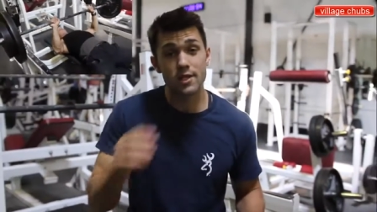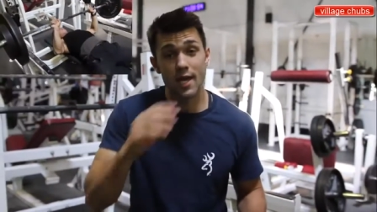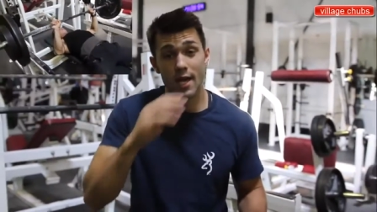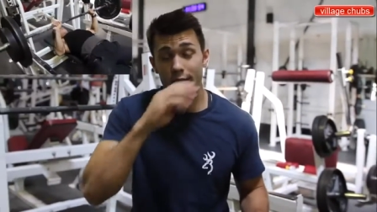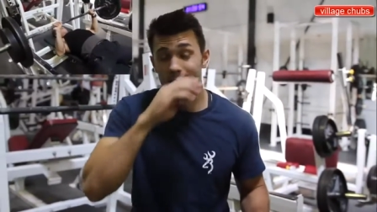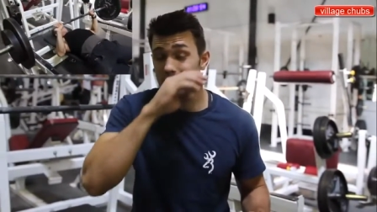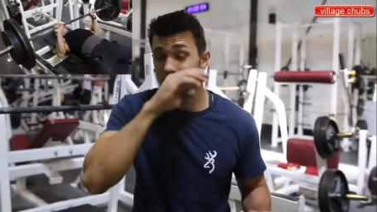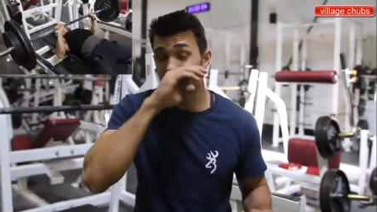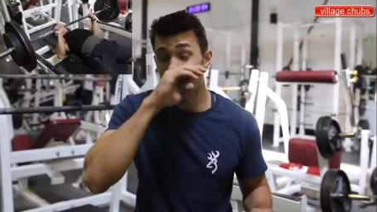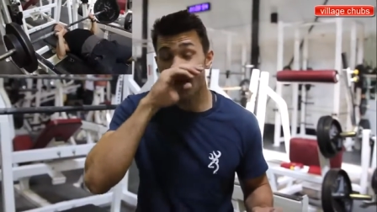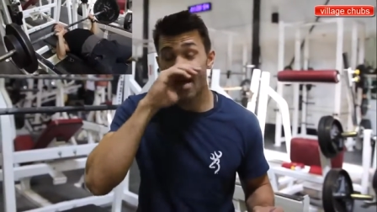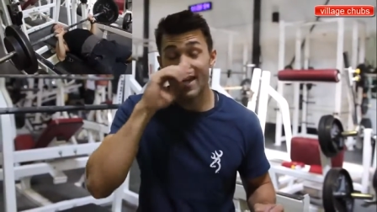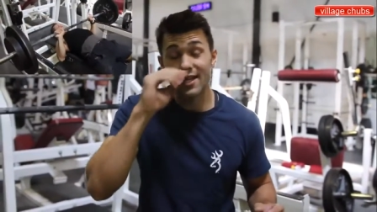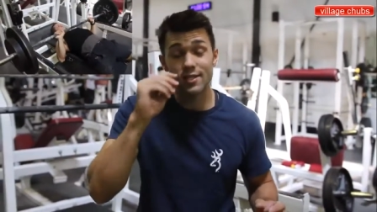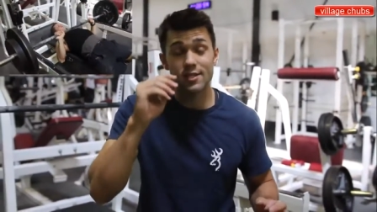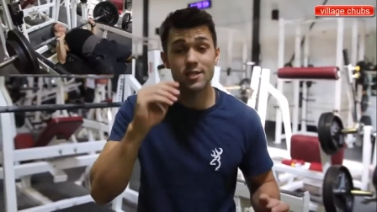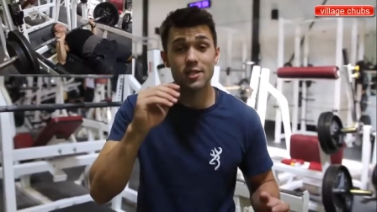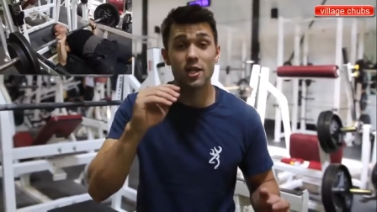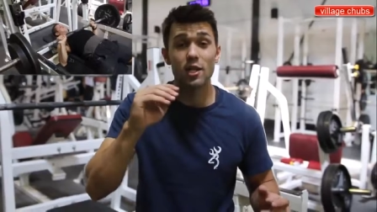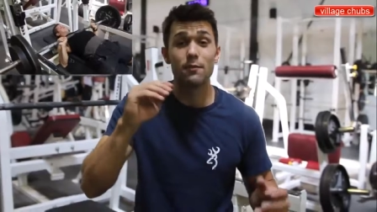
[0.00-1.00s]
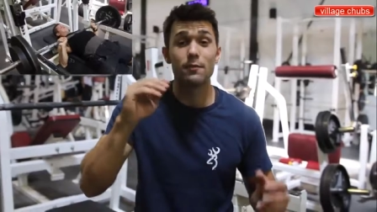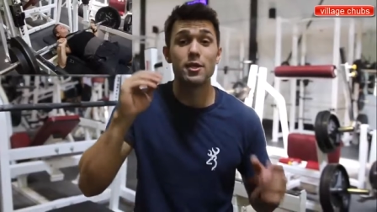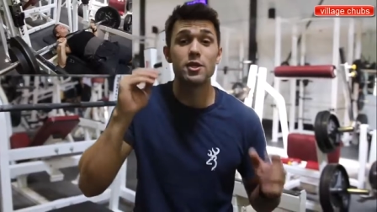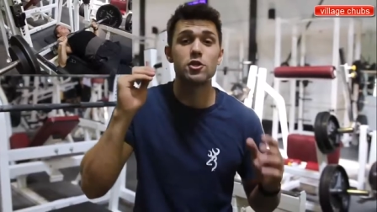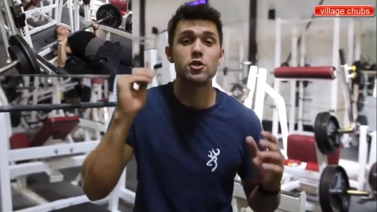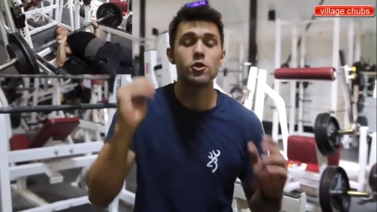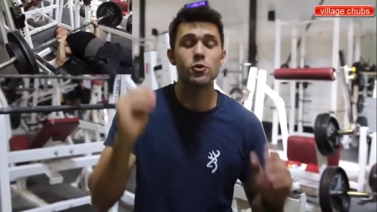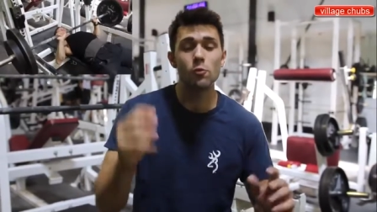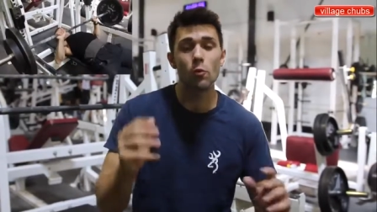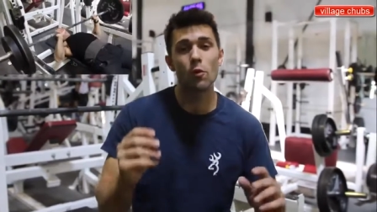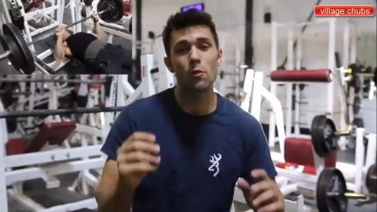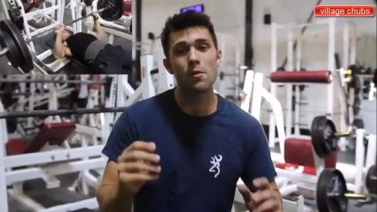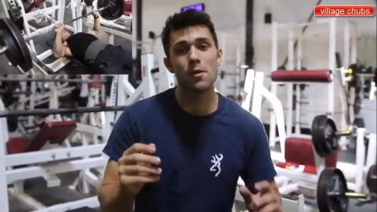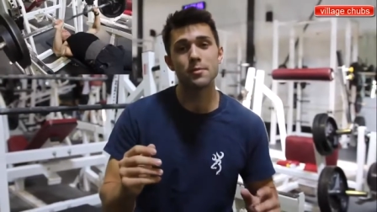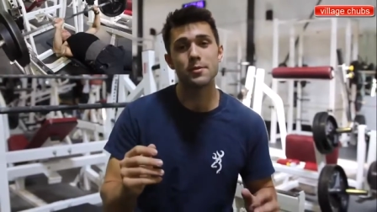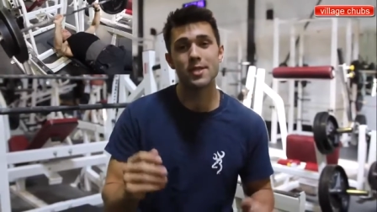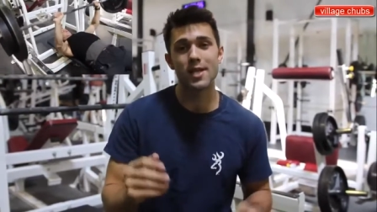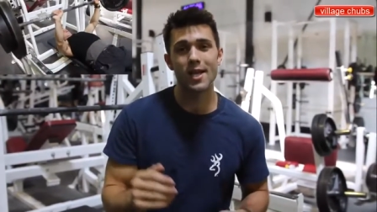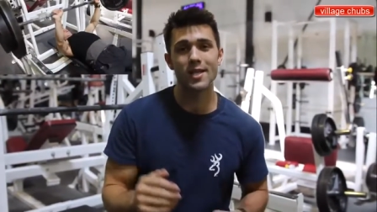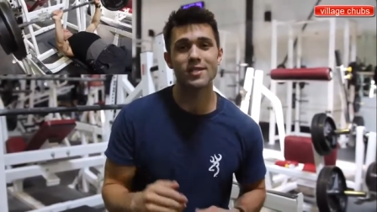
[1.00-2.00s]
this exercise is gonna be two
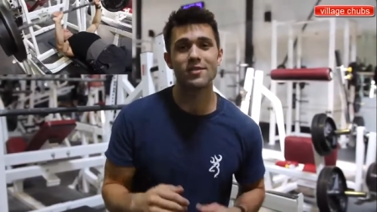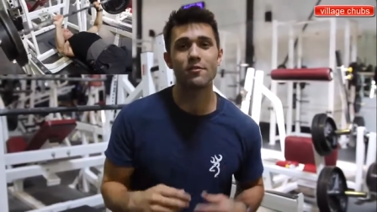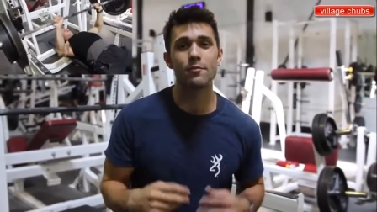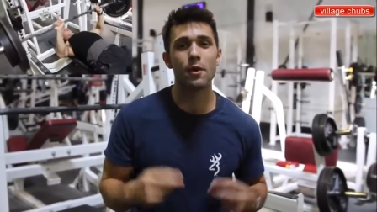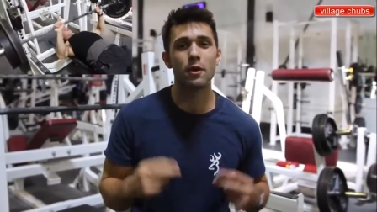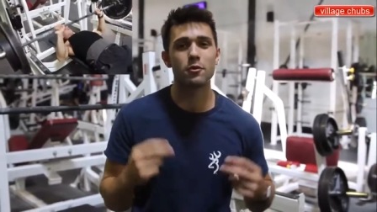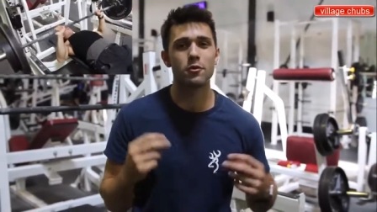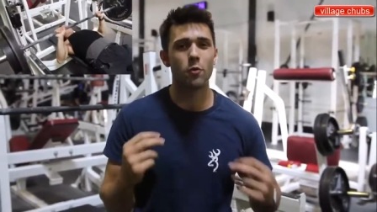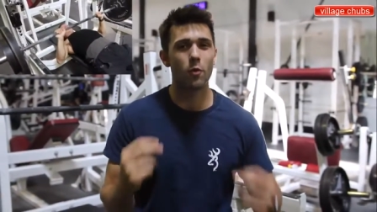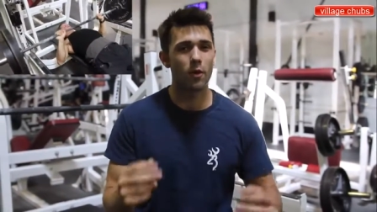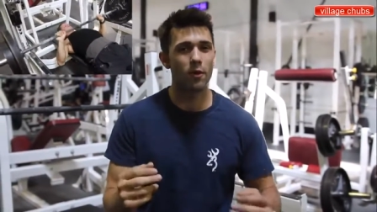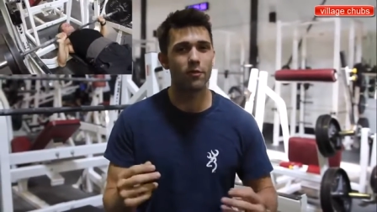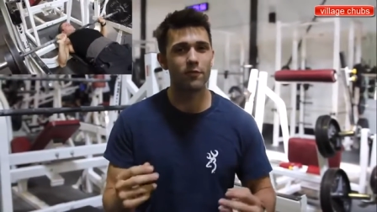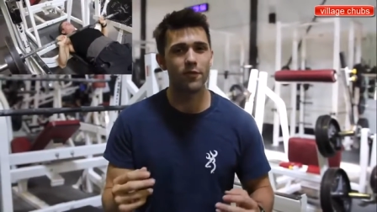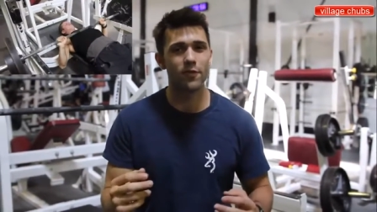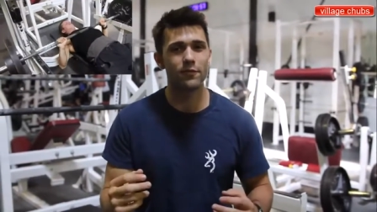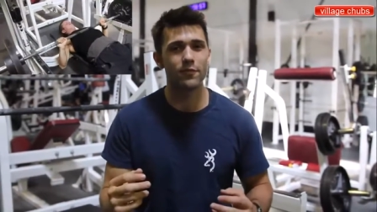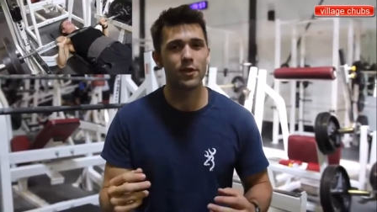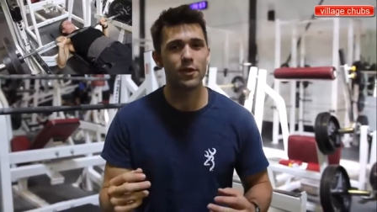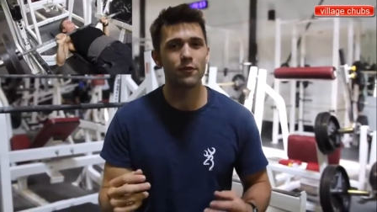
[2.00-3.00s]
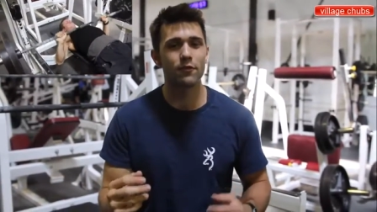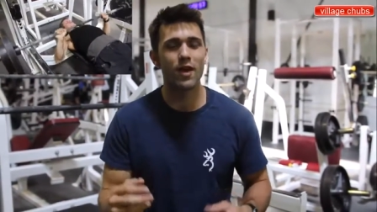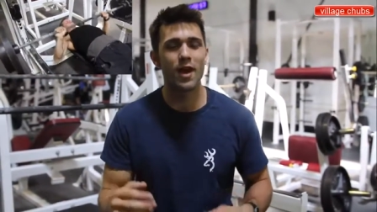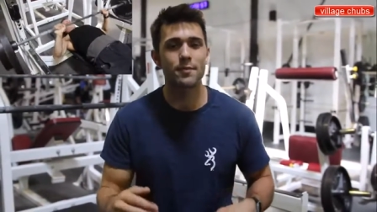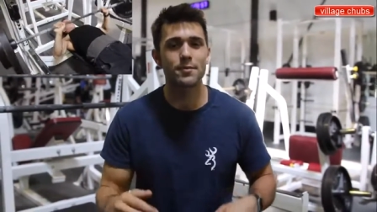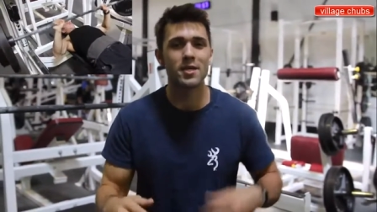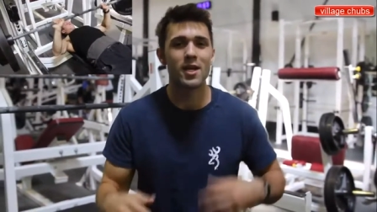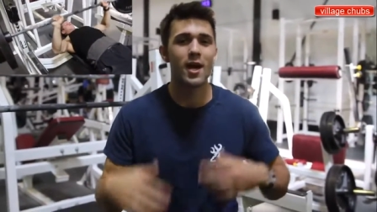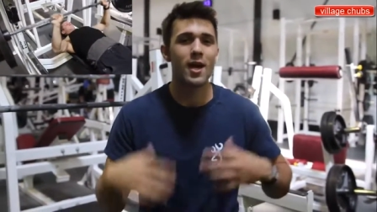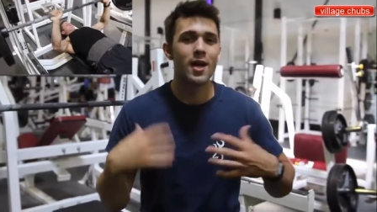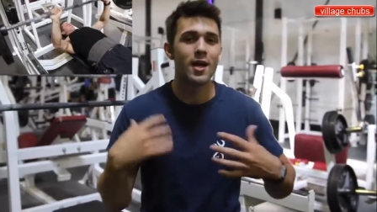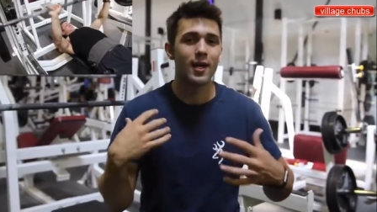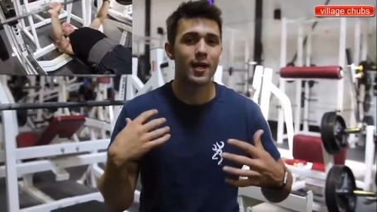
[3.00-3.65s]
warm-up sets of about 12, 15 reps,